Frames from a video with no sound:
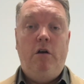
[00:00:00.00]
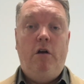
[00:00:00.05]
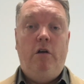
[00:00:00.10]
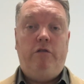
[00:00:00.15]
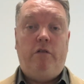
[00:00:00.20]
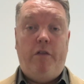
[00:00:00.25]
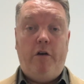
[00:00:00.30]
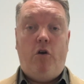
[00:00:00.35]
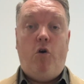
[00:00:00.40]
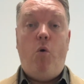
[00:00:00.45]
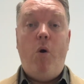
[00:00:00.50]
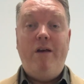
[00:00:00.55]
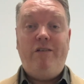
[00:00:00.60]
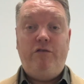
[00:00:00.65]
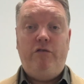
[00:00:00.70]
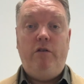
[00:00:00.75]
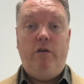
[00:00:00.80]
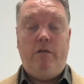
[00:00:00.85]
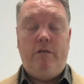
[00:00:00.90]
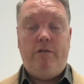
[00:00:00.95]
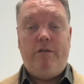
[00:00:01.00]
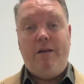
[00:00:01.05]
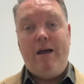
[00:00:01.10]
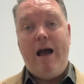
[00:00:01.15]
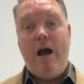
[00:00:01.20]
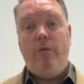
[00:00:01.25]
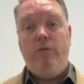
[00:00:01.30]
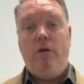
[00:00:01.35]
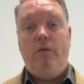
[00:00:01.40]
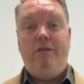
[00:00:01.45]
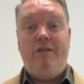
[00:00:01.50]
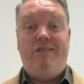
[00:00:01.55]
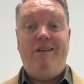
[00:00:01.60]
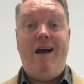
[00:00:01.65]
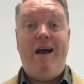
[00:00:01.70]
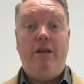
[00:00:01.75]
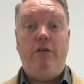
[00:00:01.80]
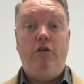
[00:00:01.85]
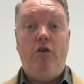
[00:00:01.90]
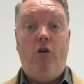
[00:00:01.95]
So the questions and how you
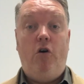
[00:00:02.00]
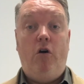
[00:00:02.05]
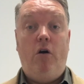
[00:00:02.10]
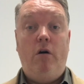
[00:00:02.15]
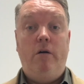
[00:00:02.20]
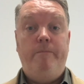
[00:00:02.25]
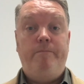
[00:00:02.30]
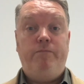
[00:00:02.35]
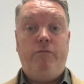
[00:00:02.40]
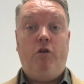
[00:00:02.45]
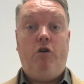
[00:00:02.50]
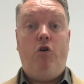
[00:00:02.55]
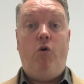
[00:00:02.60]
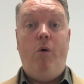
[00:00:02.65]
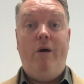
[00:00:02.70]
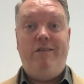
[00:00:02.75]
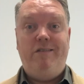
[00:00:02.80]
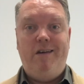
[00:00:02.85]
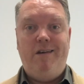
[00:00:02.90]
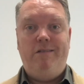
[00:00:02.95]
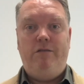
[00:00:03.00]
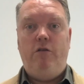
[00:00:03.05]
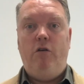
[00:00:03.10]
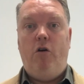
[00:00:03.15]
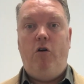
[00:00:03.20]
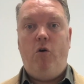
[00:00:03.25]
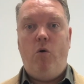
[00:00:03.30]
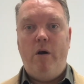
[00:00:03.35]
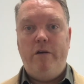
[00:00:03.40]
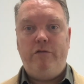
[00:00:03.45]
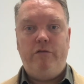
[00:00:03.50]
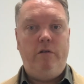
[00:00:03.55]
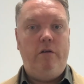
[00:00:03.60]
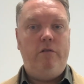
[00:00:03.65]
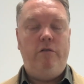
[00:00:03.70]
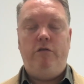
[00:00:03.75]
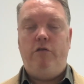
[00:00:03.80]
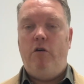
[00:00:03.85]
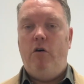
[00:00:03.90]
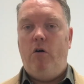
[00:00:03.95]
design your quizzes, your
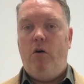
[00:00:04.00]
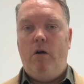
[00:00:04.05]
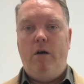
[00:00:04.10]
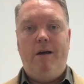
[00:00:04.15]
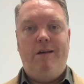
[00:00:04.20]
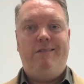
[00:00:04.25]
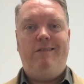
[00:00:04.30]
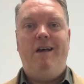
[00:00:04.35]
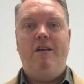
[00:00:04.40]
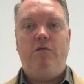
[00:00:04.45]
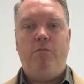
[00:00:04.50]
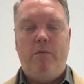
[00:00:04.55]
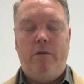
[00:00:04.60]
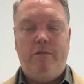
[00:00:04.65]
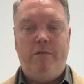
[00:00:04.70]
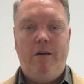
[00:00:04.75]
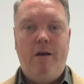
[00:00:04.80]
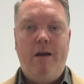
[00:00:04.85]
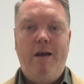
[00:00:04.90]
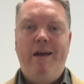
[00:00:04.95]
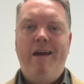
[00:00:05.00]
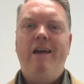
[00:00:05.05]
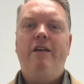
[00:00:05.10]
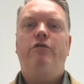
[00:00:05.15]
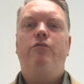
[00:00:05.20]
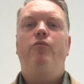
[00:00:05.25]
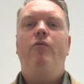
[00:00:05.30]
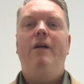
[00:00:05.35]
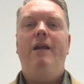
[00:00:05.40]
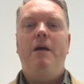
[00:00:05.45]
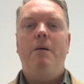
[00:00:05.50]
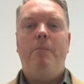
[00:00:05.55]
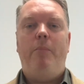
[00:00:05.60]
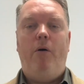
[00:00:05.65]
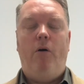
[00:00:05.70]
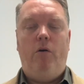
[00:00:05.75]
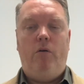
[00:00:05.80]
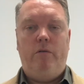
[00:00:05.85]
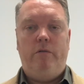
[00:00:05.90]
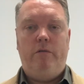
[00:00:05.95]
questions, your assessments is really
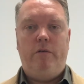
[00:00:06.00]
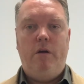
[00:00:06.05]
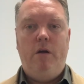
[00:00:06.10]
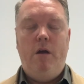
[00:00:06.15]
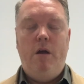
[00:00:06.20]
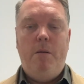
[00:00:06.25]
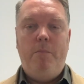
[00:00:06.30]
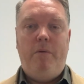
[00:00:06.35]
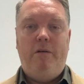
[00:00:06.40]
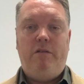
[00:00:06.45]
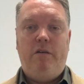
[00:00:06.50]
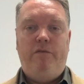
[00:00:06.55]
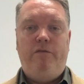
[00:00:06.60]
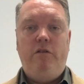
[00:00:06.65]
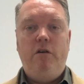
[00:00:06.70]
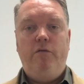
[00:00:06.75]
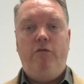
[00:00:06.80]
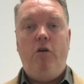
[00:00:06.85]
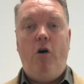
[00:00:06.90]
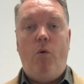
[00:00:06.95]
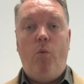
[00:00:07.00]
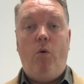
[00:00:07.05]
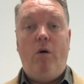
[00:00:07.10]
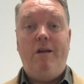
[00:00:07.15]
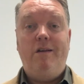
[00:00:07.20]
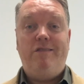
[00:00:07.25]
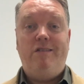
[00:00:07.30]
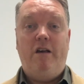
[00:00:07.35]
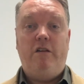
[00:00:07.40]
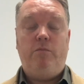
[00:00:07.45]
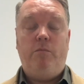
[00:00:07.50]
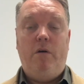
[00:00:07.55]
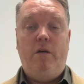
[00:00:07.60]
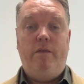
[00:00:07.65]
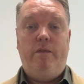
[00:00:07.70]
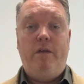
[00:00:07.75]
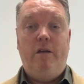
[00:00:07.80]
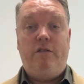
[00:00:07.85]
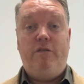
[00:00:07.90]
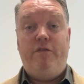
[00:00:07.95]
important, because if you've got one
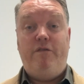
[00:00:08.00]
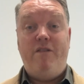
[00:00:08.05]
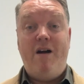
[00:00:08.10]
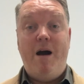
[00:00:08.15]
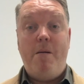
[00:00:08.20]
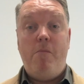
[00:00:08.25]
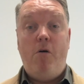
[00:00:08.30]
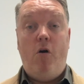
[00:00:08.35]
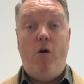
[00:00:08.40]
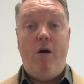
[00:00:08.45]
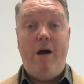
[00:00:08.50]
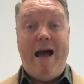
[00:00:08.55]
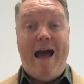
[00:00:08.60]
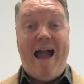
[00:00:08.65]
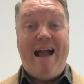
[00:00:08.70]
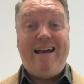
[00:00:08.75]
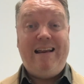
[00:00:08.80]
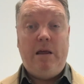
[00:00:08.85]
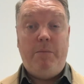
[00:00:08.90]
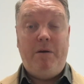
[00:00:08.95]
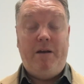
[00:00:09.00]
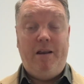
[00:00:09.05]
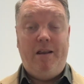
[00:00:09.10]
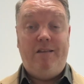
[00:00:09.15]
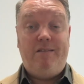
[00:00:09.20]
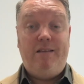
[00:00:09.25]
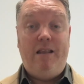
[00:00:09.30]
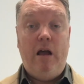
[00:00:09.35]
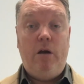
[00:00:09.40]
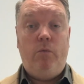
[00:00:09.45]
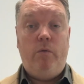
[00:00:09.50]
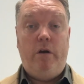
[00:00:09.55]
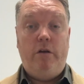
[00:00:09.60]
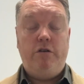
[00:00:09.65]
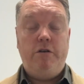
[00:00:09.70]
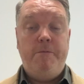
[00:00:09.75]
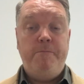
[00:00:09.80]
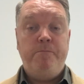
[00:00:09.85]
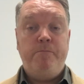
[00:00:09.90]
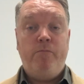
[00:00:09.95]
assessment that's far more academic in its
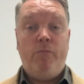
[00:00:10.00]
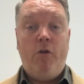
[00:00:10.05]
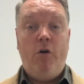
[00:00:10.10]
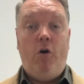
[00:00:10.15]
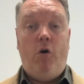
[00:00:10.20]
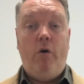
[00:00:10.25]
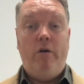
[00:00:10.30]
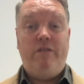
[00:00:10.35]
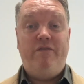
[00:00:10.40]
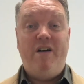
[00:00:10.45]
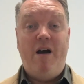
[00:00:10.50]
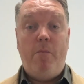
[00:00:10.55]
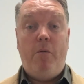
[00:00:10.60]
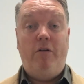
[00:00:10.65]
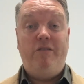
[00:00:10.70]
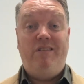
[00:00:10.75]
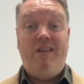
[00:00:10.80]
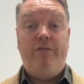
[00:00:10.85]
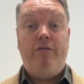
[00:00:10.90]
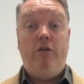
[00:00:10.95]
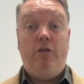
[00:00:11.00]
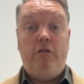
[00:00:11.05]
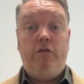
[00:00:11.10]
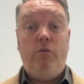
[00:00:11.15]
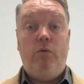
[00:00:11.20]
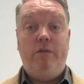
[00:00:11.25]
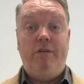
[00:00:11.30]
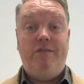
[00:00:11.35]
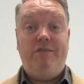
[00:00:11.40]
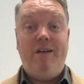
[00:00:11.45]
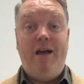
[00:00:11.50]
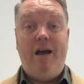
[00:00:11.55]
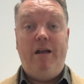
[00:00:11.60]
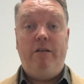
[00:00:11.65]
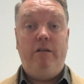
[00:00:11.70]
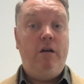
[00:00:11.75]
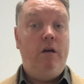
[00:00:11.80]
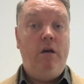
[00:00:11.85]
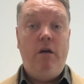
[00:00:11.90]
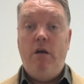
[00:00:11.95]
language or is far more difficult to
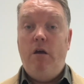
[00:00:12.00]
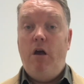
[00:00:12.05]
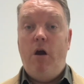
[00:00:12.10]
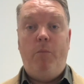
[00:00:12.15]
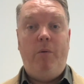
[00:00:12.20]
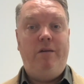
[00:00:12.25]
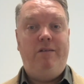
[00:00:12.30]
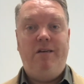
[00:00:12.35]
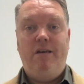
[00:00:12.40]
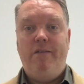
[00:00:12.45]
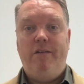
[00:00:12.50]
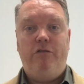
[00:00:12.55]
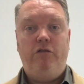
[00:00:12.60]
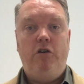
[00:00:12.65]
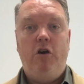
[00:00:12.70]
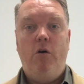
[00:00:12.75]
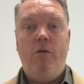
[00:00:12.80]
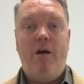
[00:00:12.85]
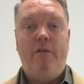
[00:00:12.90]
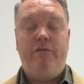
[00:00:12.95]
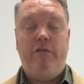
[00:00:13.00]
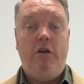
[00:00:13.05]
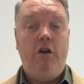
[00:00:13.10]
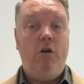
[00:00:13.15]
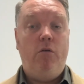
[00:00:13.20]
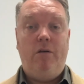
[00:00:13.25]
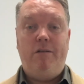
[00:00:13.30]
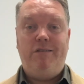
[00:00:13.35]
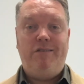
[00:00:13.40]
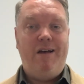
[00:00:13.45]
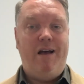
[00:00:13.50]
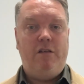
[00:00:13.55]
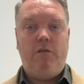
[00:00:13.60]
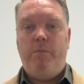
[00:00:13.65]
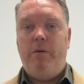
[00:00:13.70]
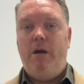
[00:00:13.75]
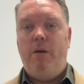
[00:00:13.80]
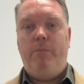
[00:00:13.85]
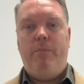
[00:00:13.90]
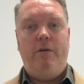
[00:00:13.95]
understand, and we see this year after year on SATs
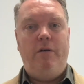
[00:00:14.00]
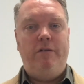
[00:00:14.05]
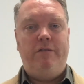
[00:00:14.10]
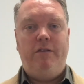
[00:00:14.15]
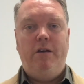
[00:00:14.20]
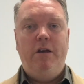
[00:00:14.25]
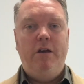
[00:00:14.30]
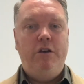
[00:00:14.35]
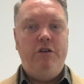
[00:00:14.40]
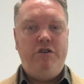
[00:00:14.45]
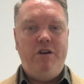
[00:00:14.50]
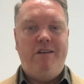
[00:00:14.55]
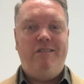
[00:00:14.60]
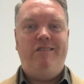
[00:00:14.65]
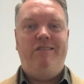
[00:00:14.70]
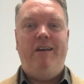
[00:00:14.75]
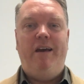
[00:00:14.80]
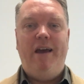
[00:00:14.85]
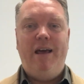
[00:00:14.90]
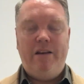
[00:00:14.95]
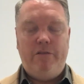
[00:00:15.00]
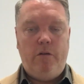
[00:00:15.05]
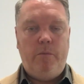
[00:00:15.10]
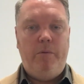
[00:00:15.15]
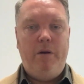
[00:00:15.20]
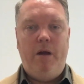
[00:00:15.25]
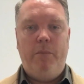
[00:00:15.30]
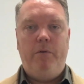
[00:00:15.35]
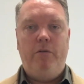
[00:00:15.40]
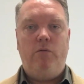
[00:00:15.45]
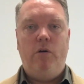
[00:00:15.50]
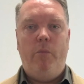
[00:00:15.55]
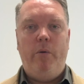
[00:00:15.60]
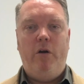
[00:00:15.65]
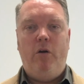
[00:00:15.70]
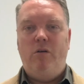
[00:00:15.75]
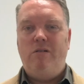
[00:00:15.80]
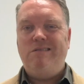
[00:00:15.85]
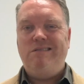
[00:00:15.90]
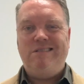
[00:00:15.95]
papers, GCSE A-level papers, where we
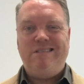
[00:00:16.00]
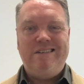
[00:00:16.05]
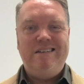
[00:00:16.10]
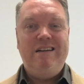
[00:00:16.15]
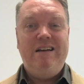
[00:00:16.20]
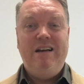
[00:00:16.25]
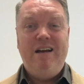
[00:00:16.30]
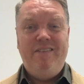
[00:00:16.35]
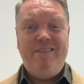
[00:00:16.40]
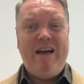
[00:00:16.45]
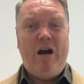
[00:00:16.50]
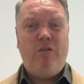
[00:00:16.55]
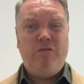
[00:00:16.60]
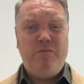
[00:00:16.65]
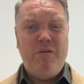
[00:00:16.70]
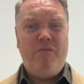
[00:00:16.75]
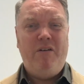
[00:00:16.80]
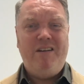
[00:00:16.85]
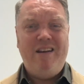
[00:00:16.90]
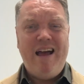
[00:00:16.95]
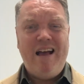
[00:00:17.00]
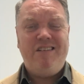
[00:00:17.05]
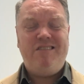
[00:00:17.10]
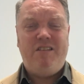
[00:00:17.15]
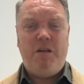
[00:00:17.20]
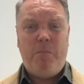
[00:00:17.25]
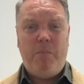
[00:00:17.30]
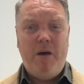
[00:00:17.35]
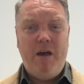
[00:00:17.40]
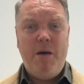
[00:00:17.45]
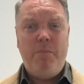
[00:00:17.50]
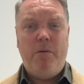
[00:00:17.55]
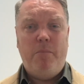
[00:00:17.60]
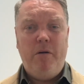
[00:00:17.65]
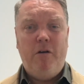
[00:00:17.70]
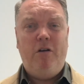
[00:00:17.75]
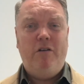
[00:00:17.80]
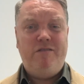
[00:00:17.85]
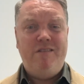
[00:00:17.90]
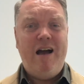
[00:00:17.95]
go, oh, that was a bit of a nasty paper
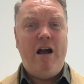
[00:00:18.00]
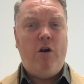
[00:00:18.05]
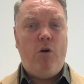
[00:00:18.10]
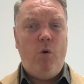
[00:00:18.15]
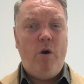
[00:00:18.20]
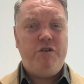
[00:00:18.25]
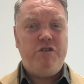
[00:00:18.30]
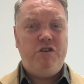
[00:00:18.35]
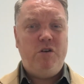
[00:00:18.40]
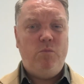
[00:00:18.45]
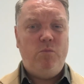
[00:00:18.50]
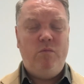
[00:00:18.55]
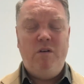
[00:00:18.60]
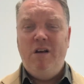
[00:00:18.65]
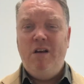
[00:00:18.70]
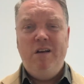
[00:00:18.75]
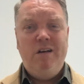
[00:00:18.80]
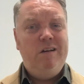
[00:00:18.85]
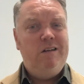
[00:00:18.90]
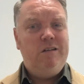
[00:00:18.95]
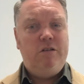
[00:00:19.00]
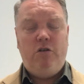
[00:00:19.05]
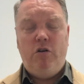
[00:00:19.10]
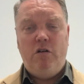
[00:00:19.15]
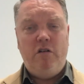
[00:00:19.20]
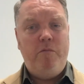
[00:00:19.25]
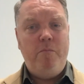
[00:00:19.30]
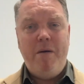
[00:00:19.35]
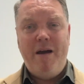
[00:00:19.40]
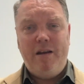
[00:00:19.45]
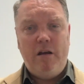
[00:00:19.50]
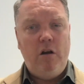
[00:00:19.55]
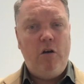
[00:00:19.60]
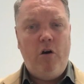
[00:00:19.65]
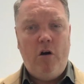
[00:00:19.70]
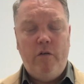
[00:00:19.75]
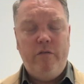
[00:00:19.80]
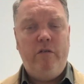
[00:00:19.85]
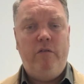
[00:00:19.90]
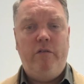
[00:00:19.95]
because that question could have meant a
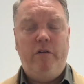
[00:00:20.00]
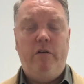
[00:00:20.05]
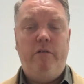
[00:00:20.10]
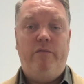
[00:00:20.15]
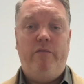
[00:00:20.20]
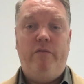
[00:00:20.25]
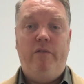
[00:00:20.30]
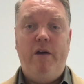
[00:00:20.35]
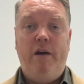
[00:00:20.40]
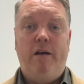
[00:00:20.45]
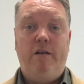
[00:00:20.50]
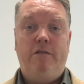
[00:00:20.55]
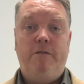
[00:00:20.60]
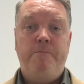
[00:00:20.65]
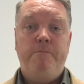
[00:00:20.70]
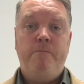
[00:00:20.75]
lot of other different things.